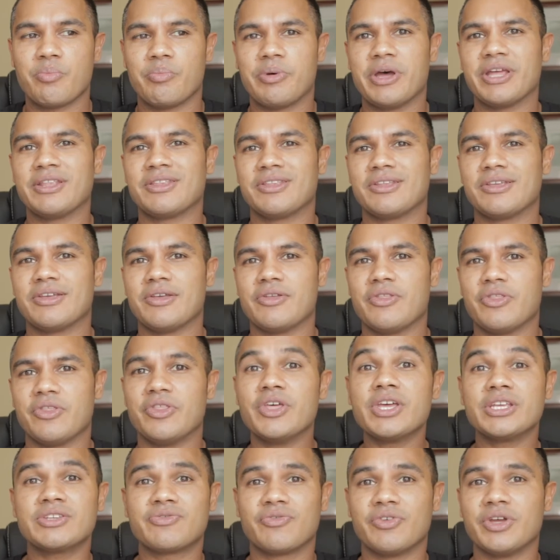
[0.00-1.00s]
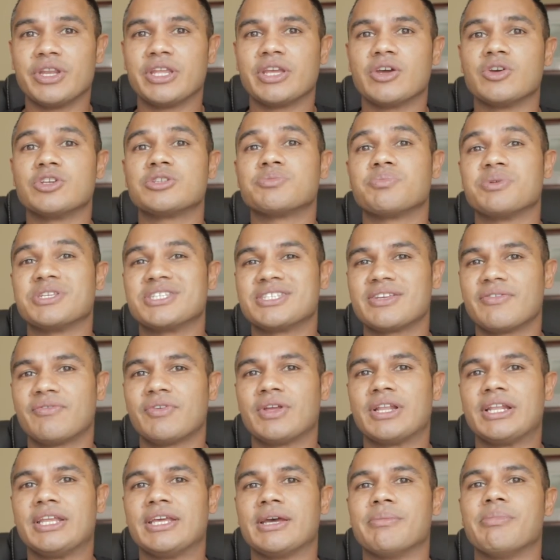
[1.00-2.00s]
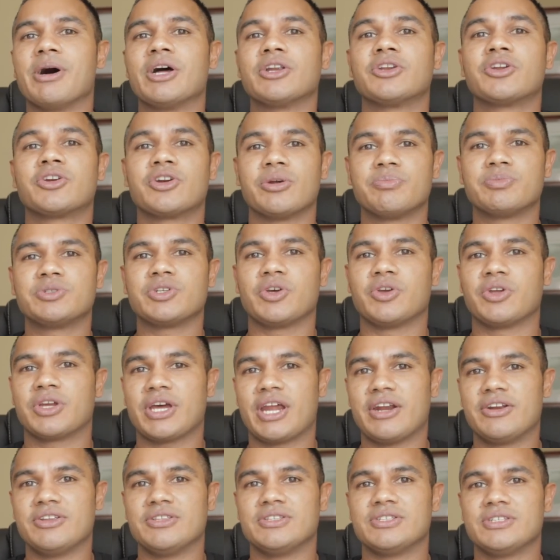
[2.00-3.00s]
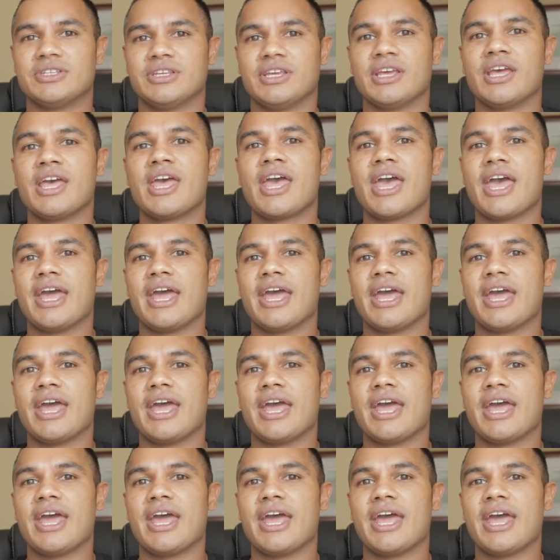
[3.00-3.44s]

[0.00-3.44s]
But this video is specifically about cryptocurrency